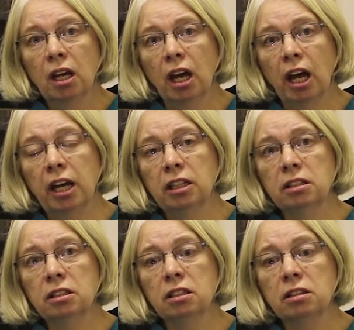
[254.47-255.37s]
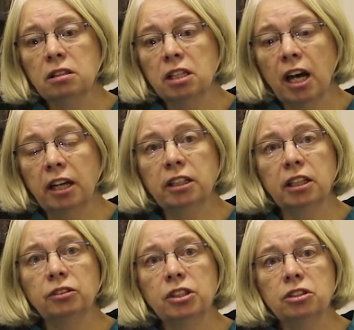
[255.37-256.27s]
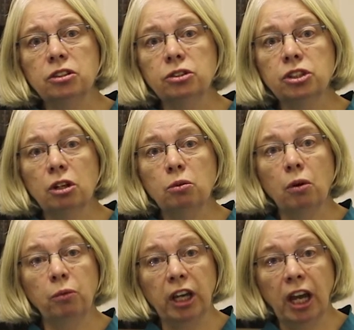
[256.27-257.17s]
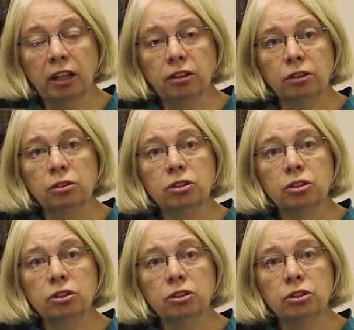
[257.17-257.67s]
and the idea is to show what we can do,